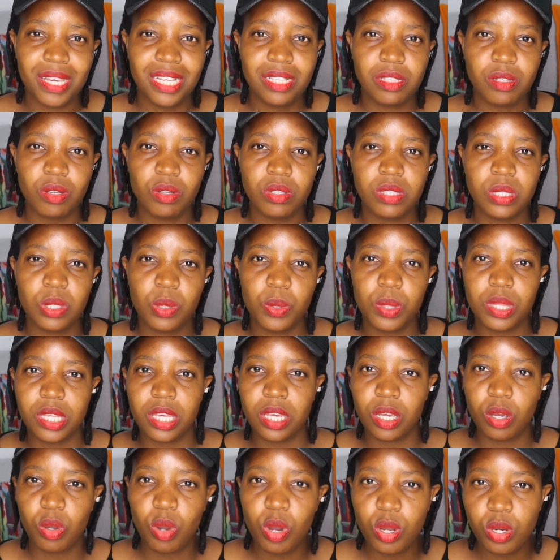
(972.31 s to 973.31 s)
it's also
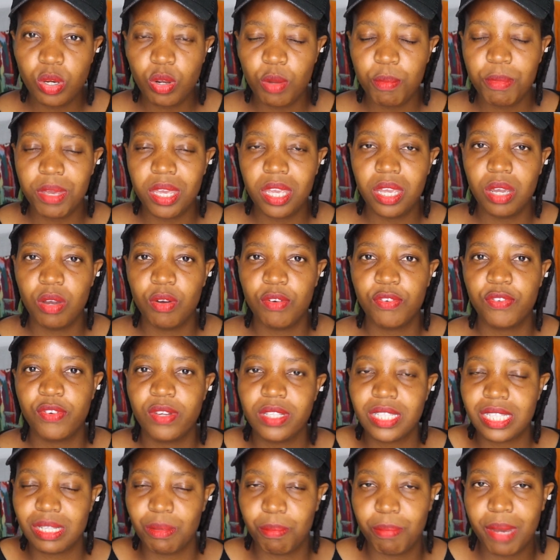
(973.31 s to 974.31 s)
the economy of
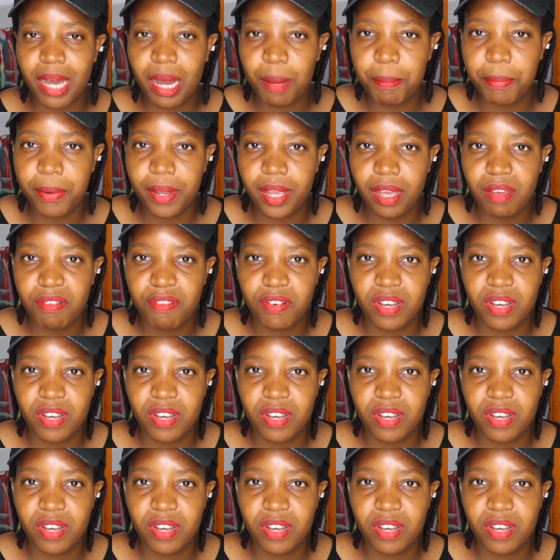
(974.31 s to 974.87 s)
Zimbabwe.